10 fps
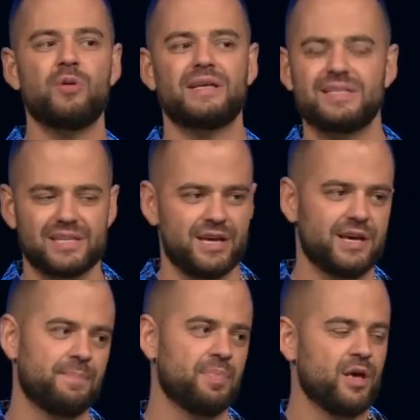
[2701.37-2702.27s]
is he?
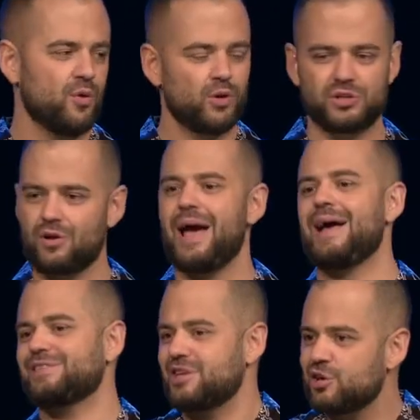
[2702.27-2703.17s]
And when you start
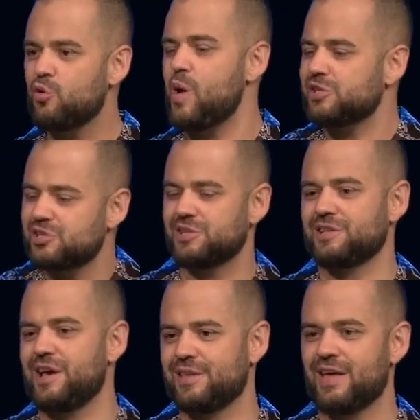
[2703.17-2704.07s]
asking questions
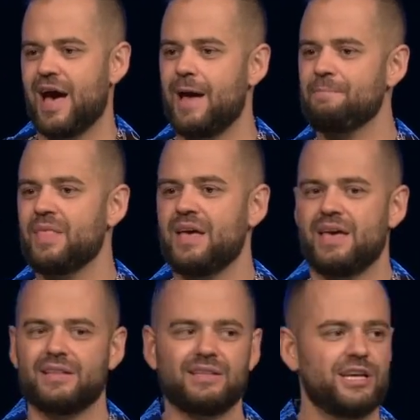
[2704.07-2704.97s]
like that,
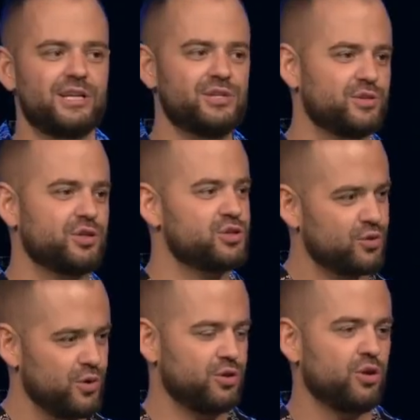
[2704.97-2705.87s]
it leads you to
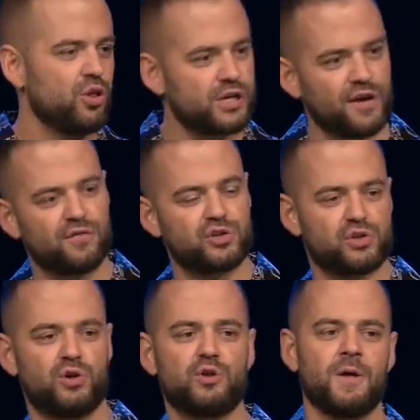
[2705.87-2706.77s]
truth. You're looking for
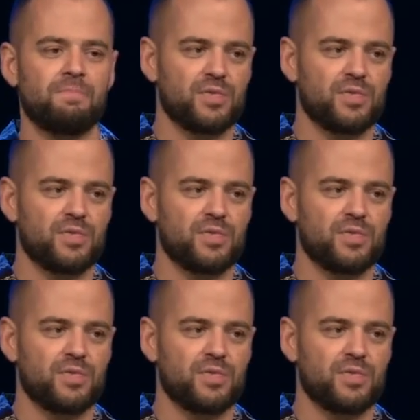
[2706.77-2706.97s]
truth.